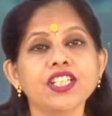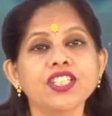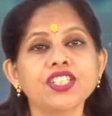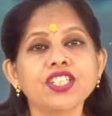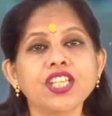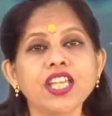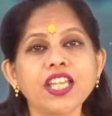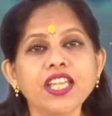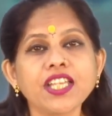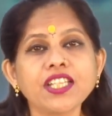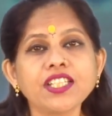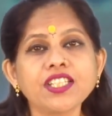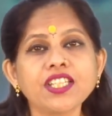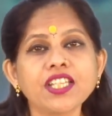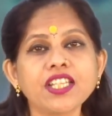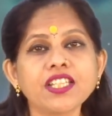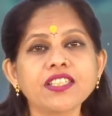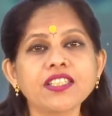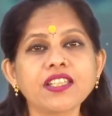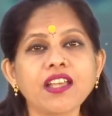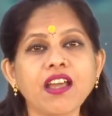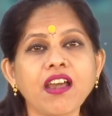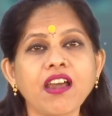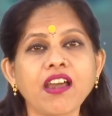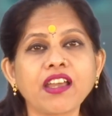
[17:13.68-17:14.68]

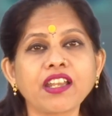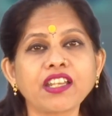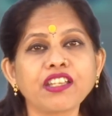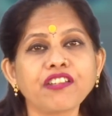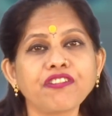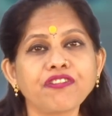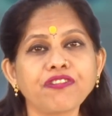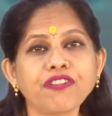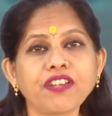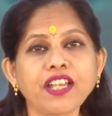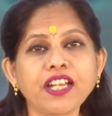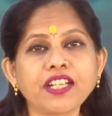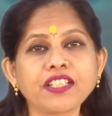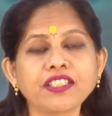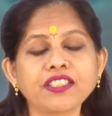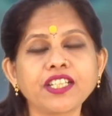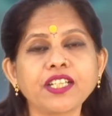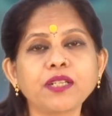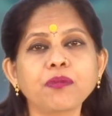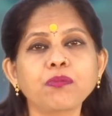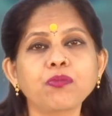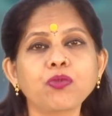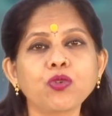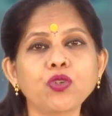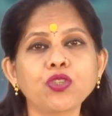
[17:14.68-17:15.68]
changes are
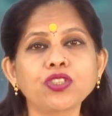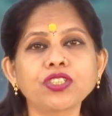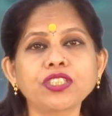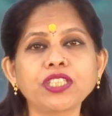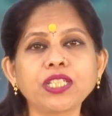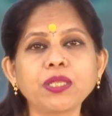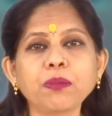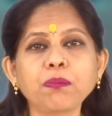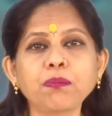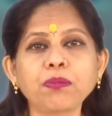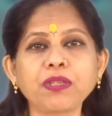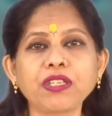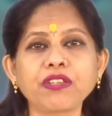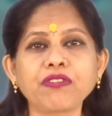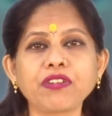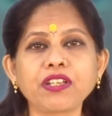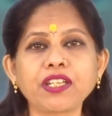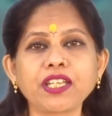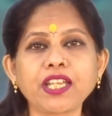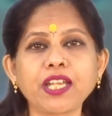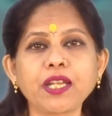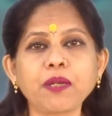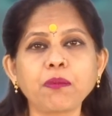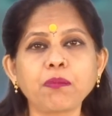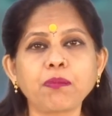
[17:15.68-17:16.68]
reflected both in P1
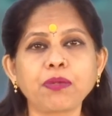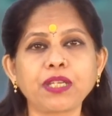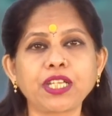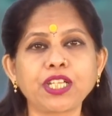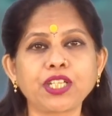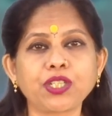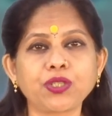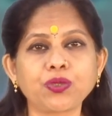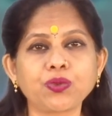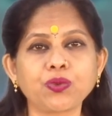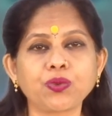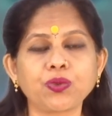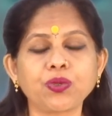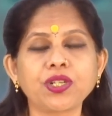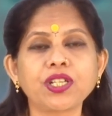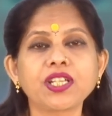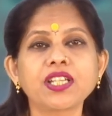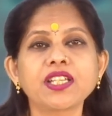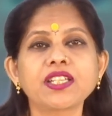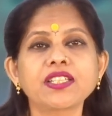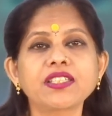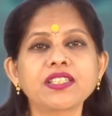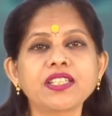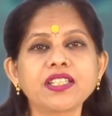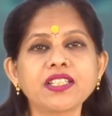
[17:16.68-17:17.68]
and P2
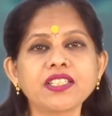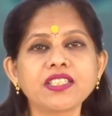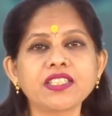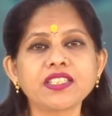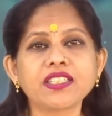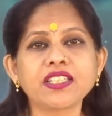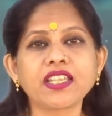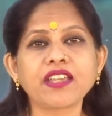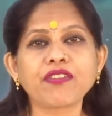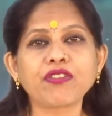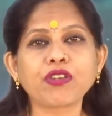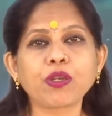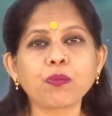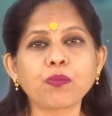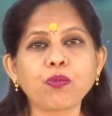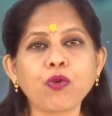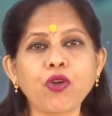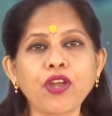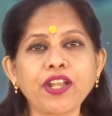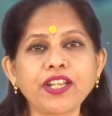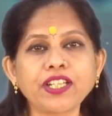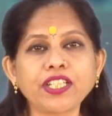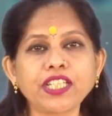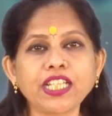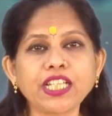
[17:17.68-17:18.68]
since they were
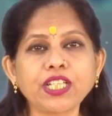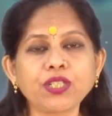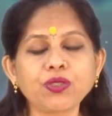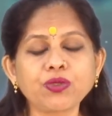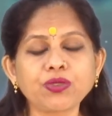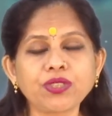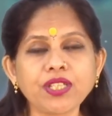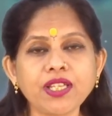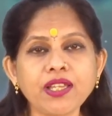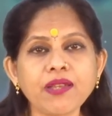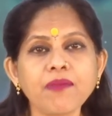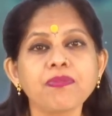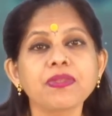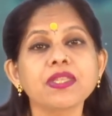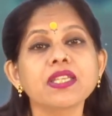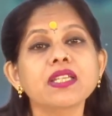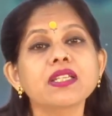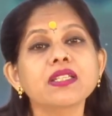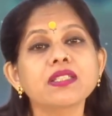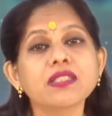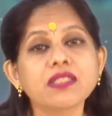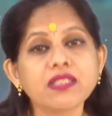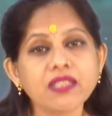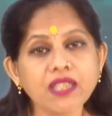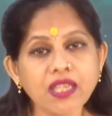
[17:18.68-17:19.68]
pointing to the
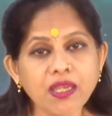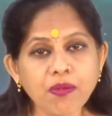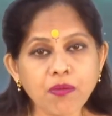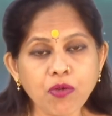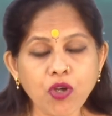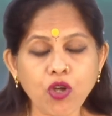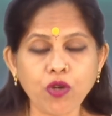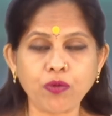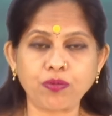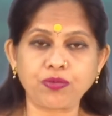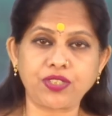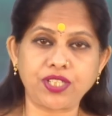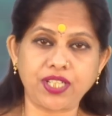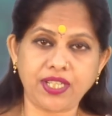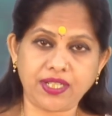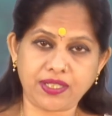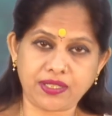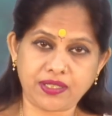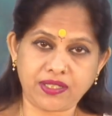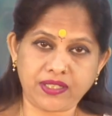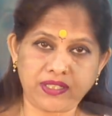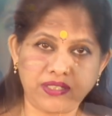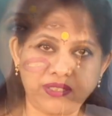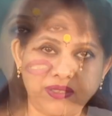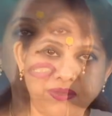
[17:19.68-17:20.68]
same
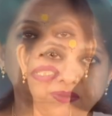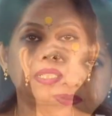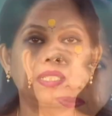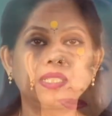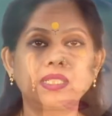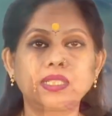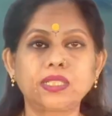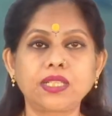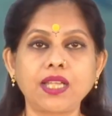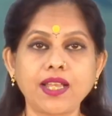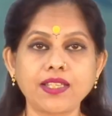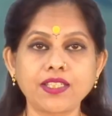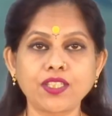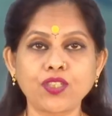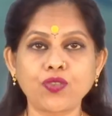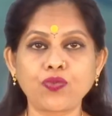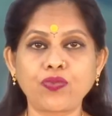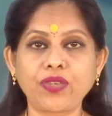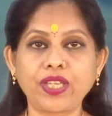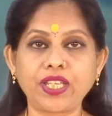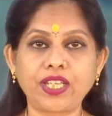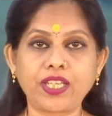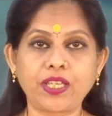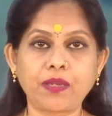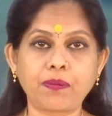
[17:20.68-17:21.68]
object. Class
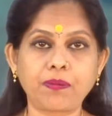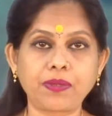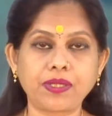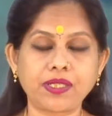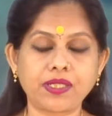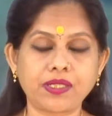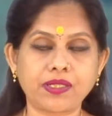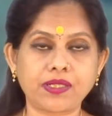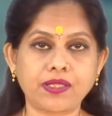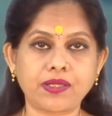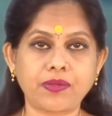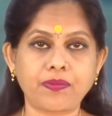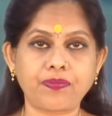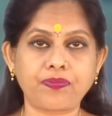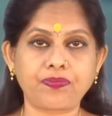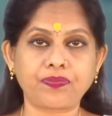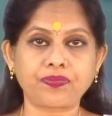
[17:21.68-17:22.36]
variables.